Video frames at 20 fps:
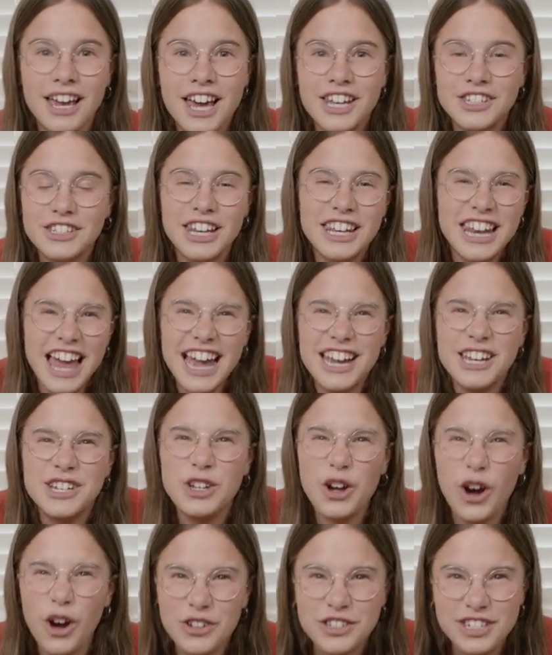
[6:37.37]
So let
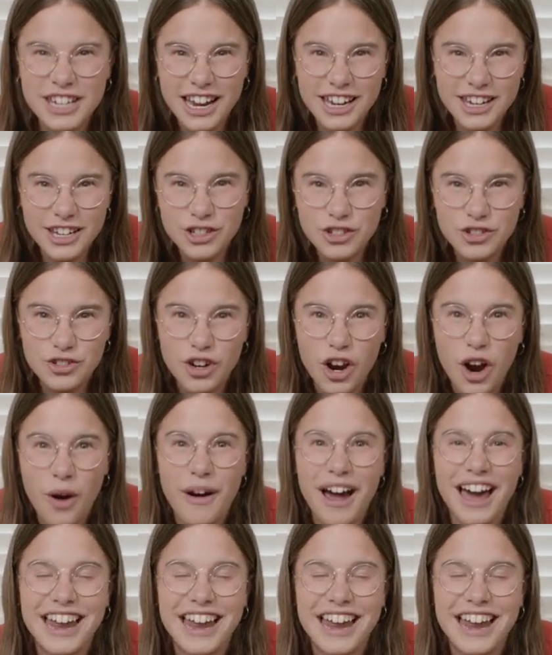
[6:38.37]
God take control